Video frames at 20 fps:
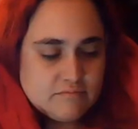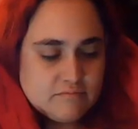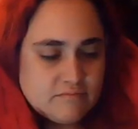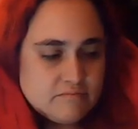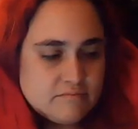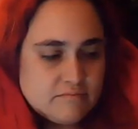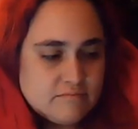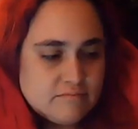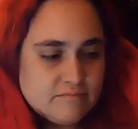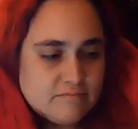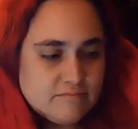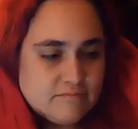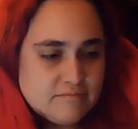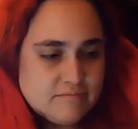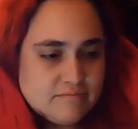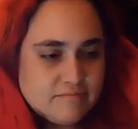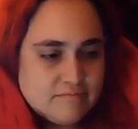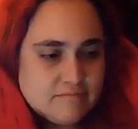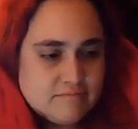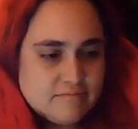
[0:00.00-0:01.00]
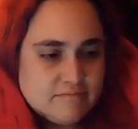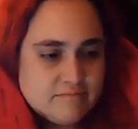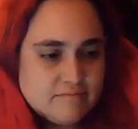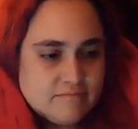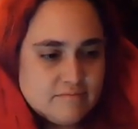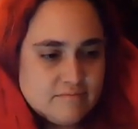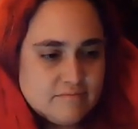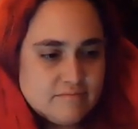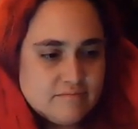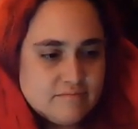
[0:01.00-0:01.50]

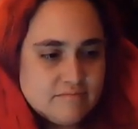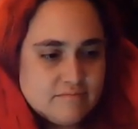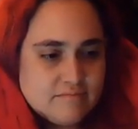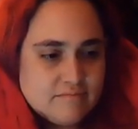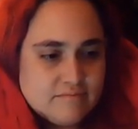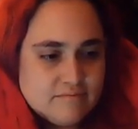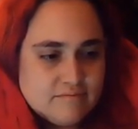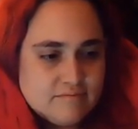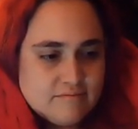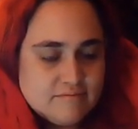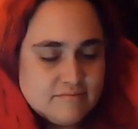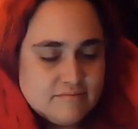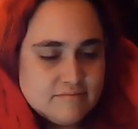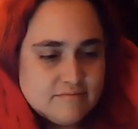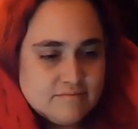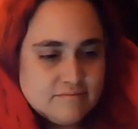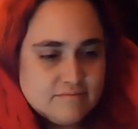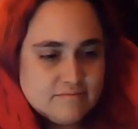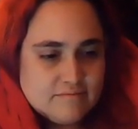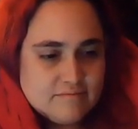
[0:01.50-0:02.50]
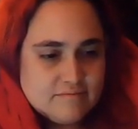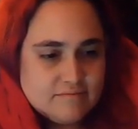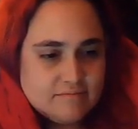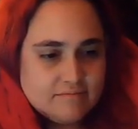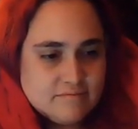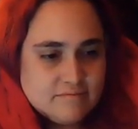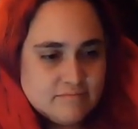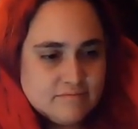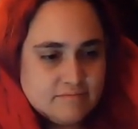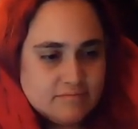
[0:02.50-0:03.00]

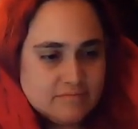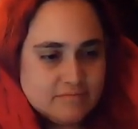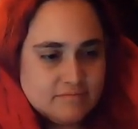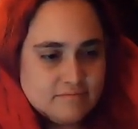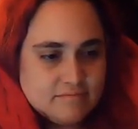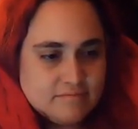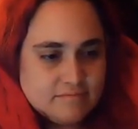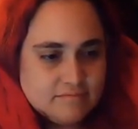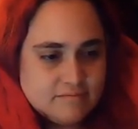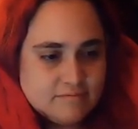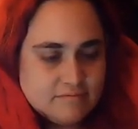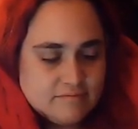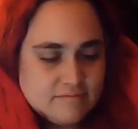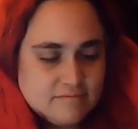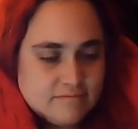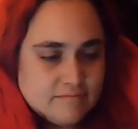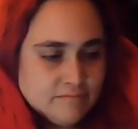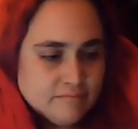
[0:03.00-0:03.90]
This person isn't speaking.